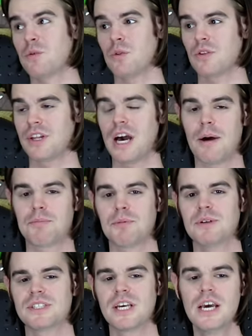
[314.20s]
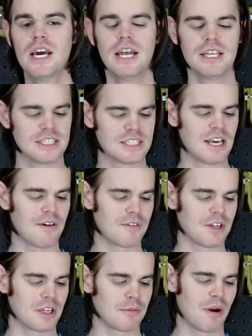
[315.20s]
cooler than Optimus, and he is
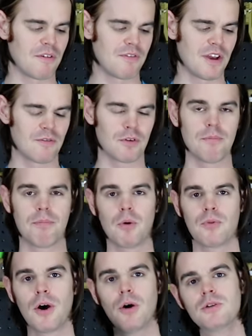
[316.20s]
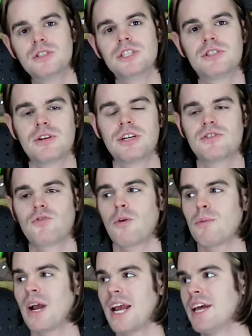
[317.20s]
definitely my favorite, both O G
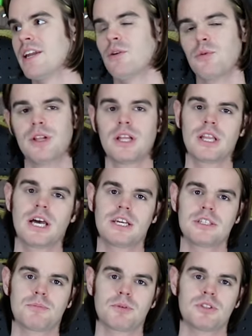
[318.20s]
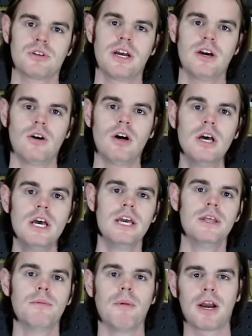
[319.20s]
Transformer, and I really like his portrayal
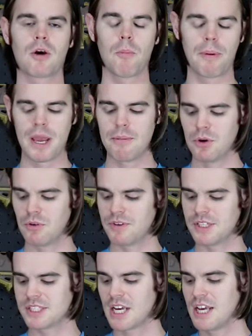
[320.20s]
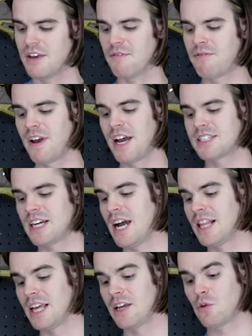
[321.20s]
in the Michael Bay movies. In fact,
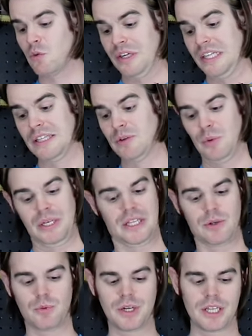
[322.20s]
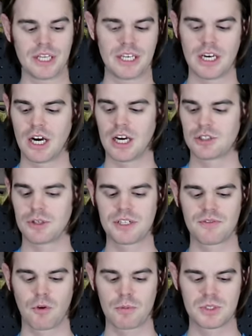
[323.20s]
I like really, really, really, uh,
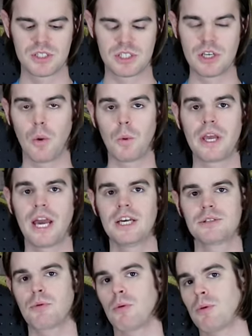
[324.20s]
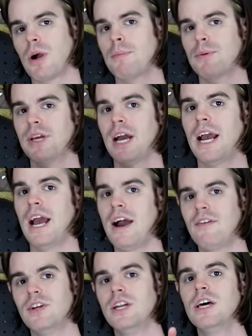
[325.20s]
Transformers is the only Hasbro property I
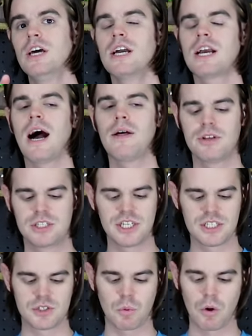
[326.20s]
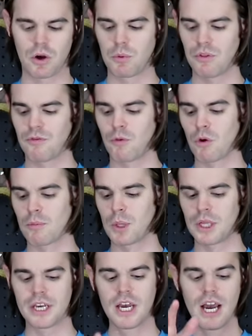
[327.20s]
haven't gotten the chance to work with
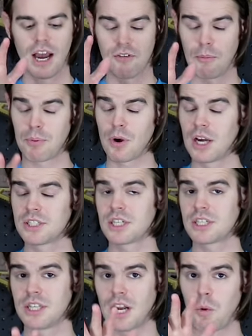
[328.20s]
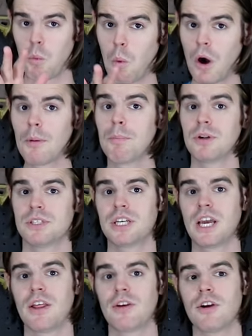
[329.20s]
formally. I have a project that I want to put
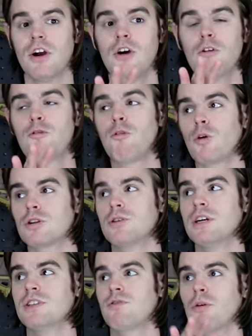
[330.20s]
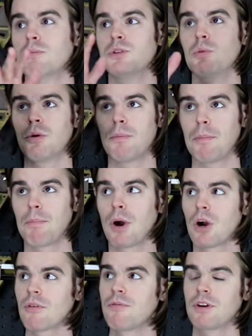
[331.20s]
together for Transformers. It would have been
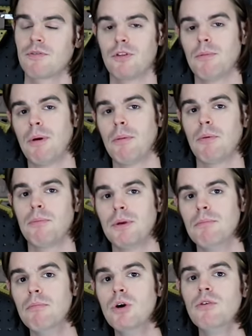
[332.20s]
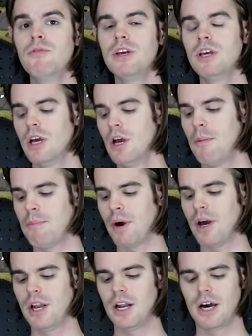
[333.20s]
perfect for the Bumblebee movie,
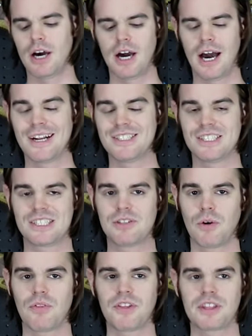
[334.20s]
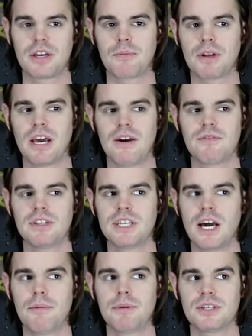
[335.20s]
but uh, I just don't think that I'm going to have the
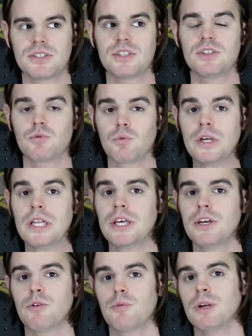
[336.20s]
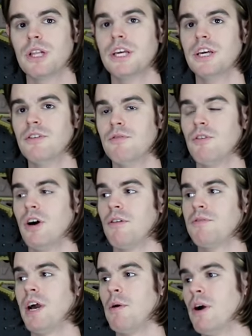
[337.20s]
time because it is really, really
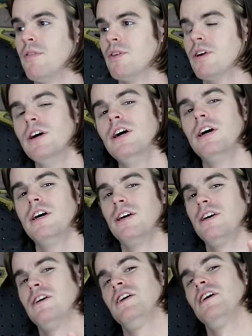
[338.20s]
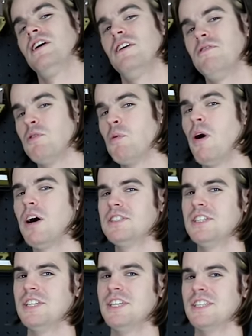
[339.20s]
involved. However, if you're
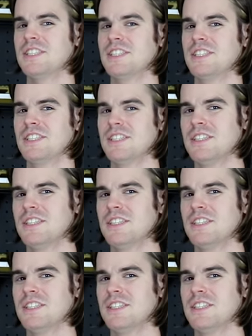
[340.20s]
watching this,